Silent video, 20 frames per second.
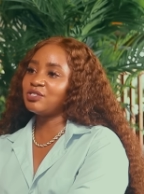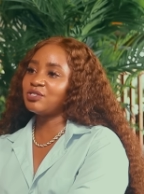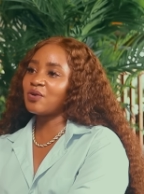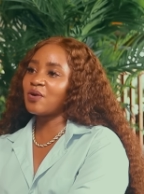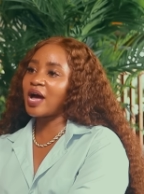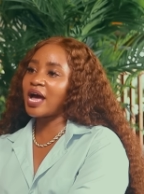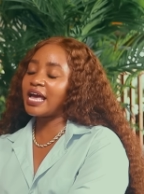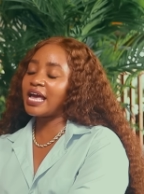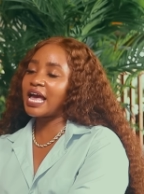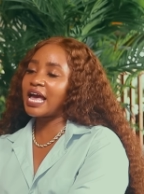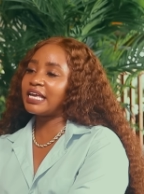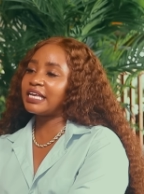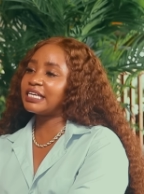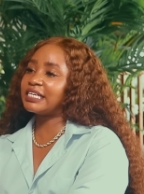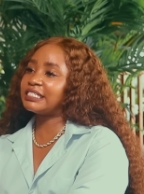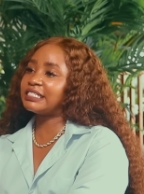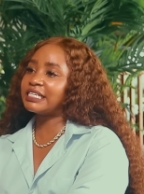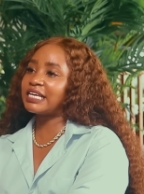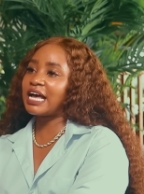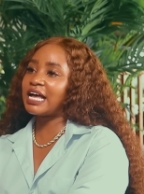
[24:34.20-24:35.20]
So I
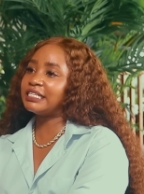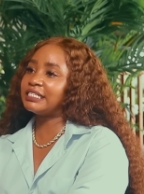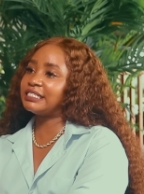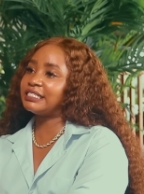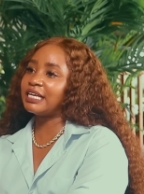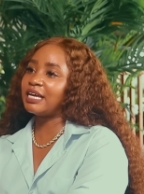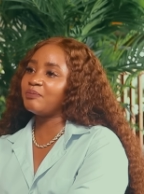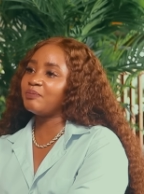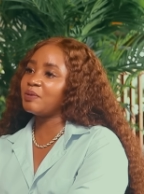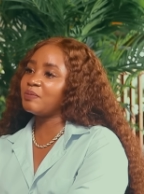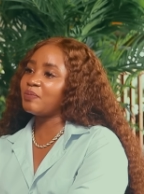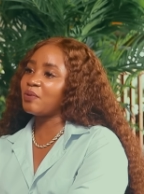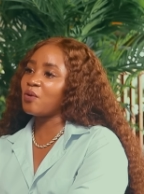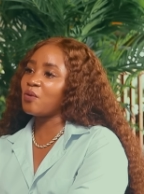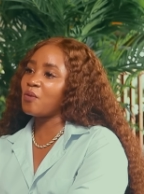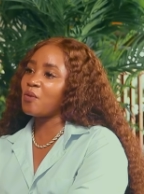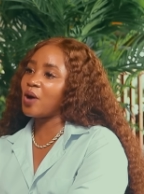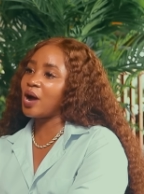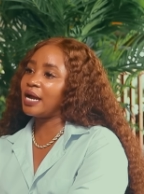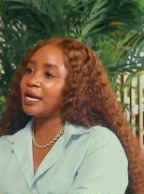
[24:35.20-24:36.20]
just can't stand people
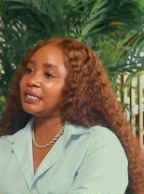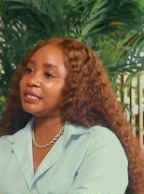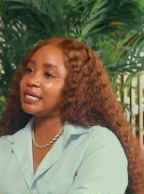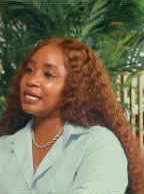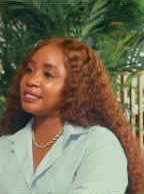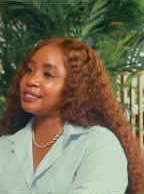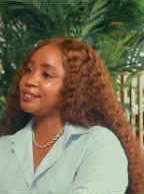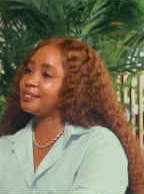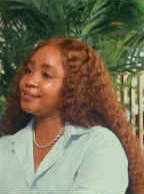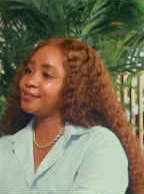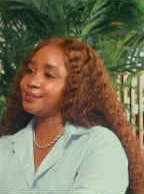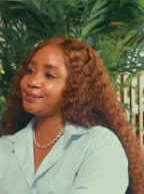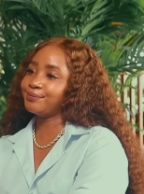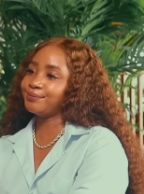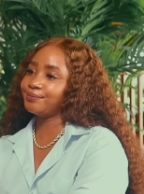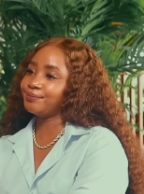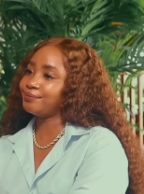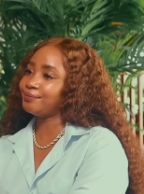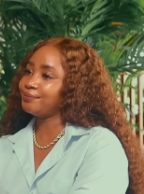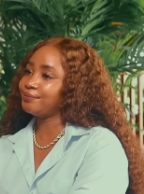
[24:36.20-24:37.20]
who are just
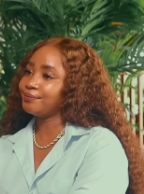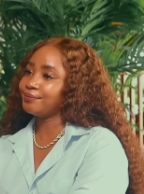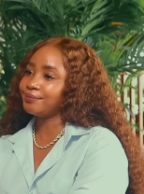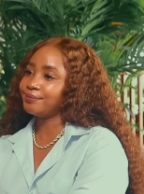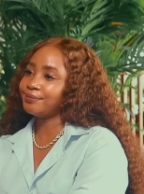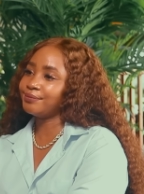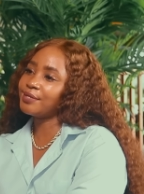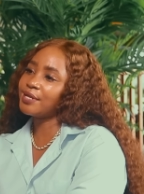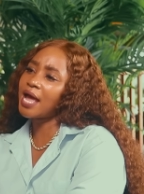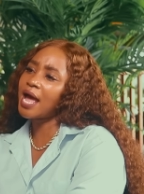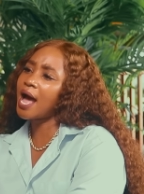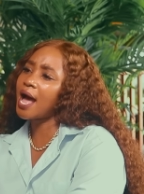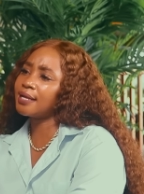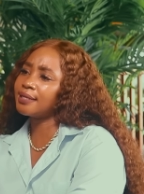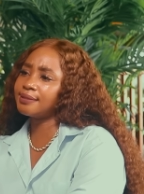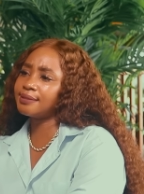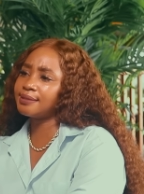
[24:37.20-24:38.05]
not.